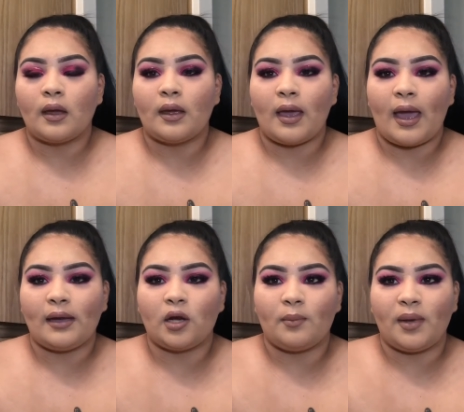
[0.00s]
and
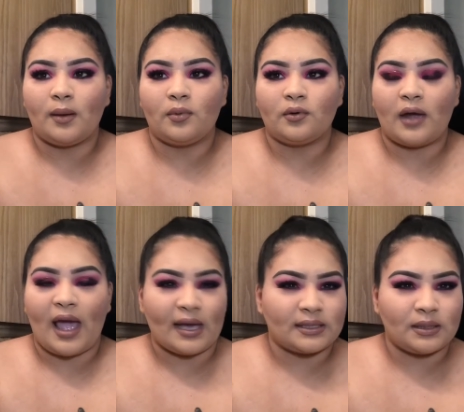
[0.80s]
not be able to
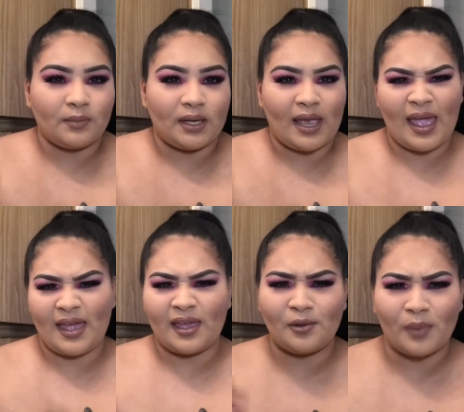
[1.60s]
ask somebody, hey,
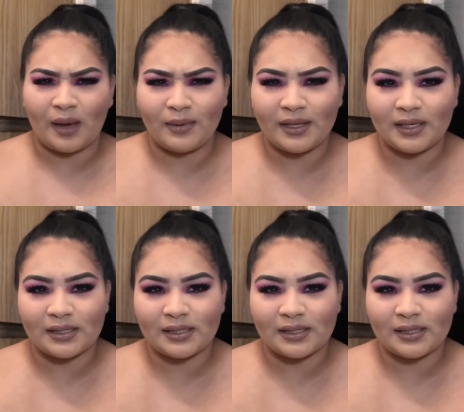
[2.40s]
can you buy me this?